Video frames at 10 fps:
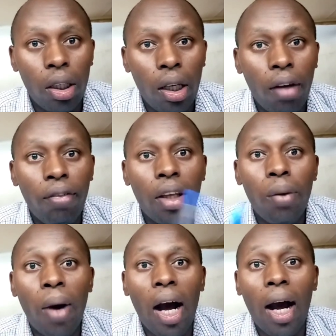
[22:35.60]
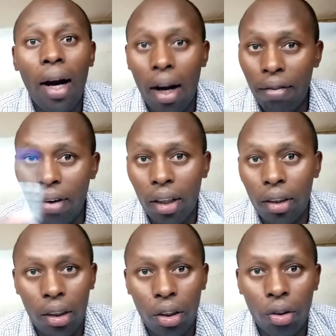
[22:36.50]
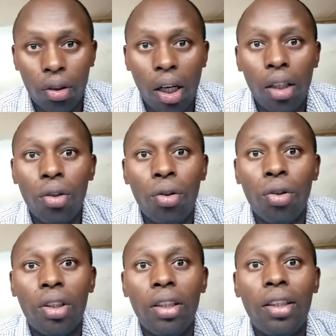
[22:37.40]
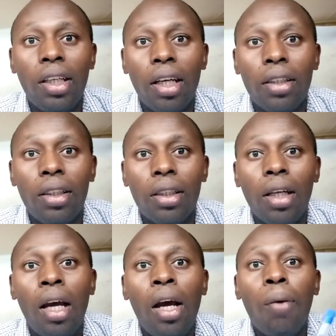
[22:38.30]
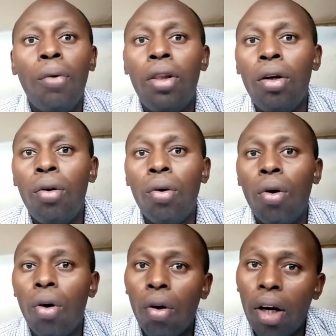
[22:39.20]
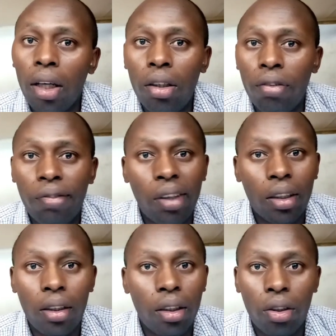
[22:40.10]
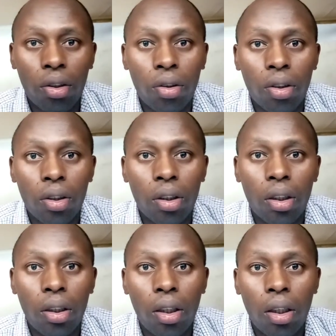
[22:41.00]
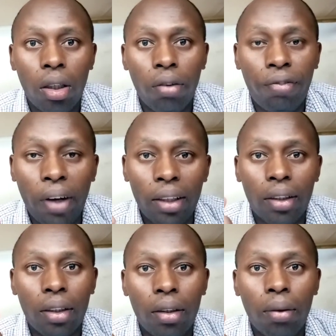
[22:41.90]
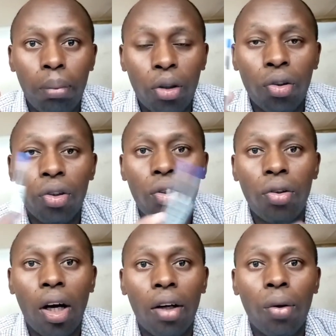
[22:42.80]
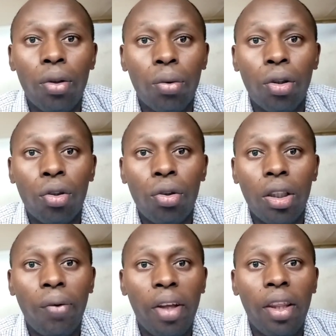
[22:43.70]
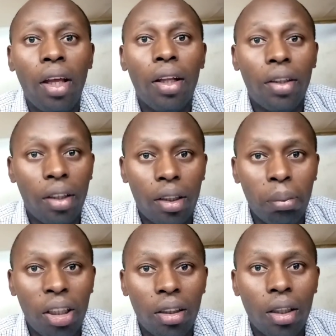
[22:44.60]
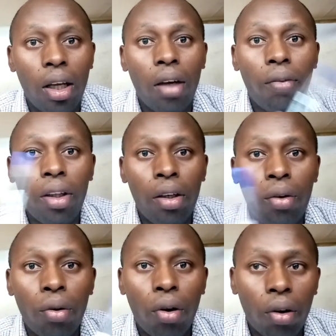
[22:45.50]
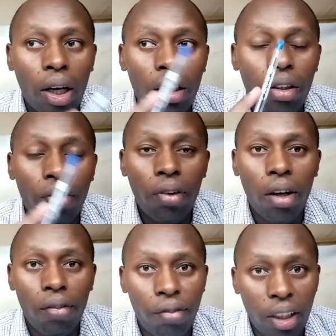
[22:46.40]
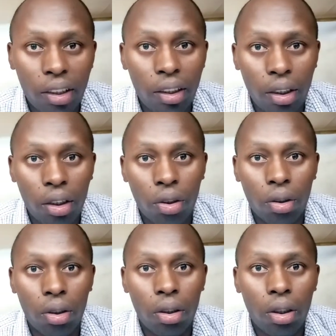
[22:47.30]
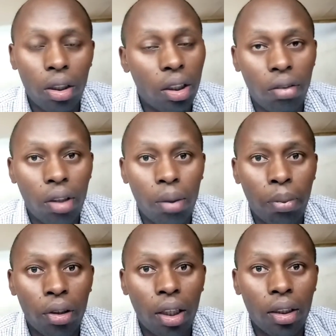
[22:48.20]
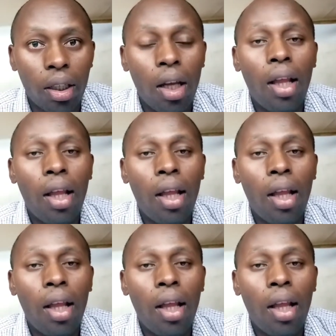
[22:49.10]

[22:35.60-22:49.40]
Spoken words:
If they were under vaccination and you notice they are sick, withdraw all kind of vaccinations first, because you want to deal with treatment. Withdraw all kind of vaccination. It is very important.